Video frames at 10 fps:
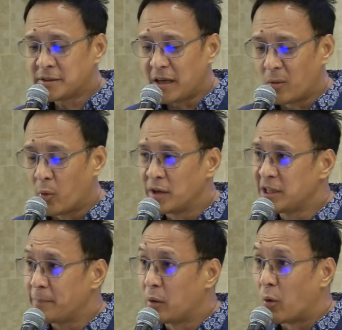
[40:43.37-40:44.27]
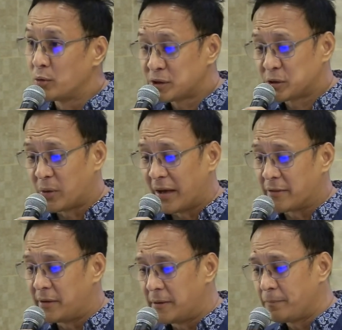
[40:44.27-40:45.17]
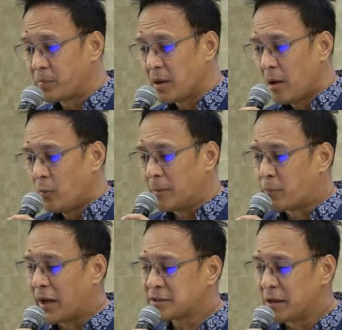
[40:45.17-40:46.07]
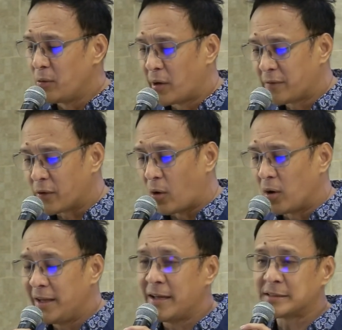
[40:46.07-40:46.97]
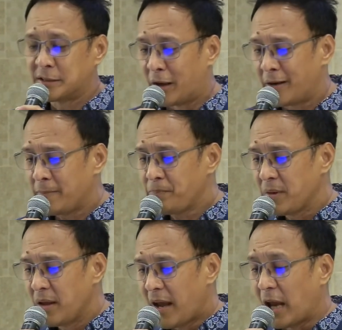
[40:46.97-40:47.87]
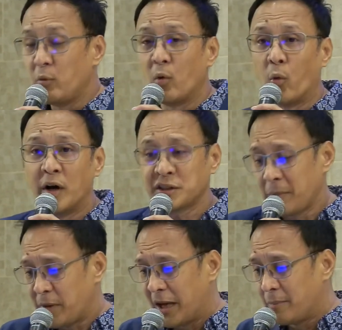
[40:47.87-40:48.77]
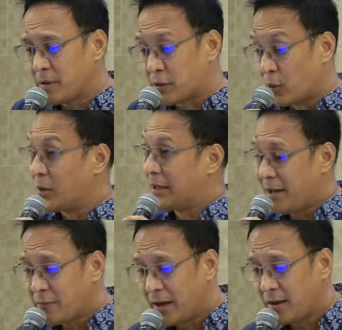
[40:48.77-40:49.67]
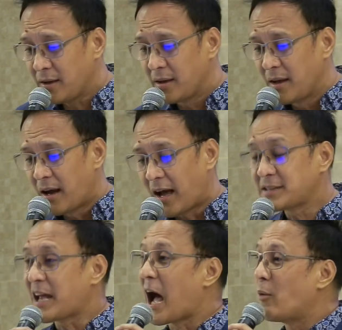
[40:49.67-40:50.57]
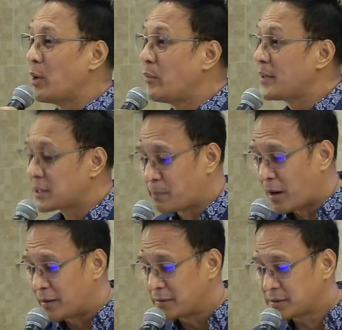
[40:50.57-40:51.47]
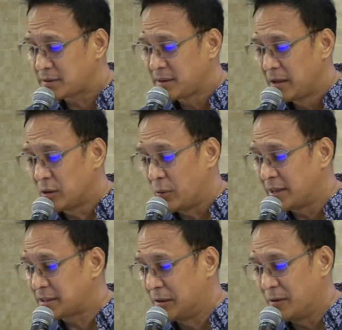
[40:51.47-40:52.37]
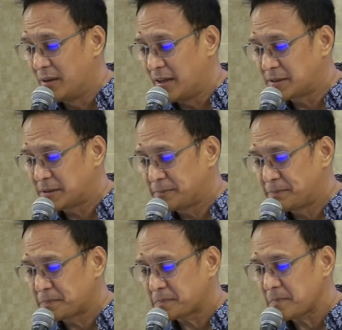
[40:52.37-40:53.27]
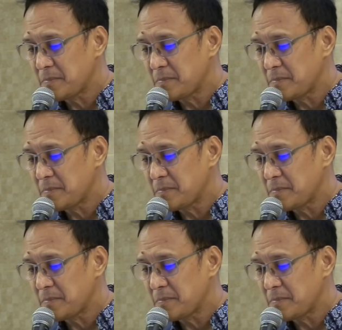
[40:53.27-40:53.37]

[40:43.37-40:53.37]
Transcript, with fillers: Praise and worship goes together. We praise the Lord for all He has done, and we worship Him through giving as our response to His goodness